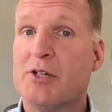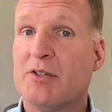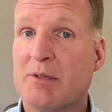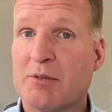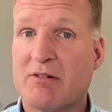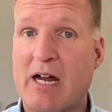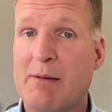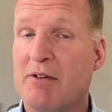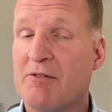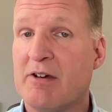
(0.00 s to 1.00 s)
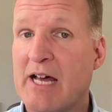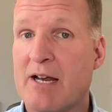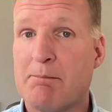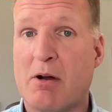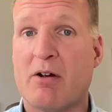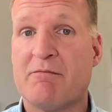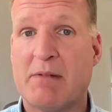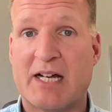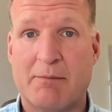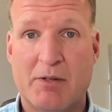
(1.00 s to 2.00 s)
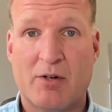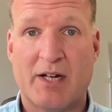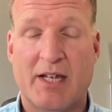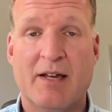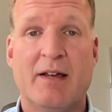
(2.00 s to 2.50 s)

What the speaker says: you subscribe if you're not a part of my community.